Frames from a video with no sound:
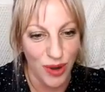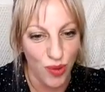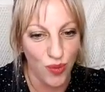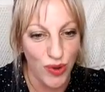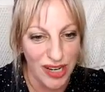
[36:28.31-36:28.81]

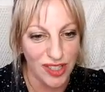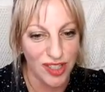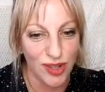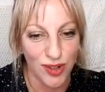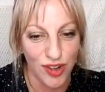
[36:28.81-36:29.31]

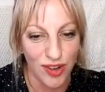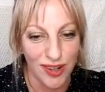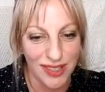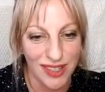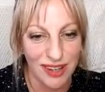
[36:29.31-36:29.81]

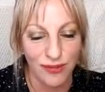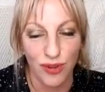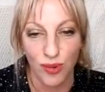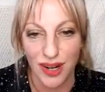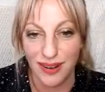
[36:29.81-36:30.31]
researchers.
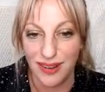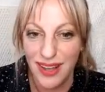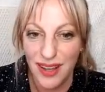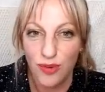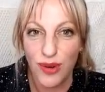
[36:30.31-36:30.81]
If you want to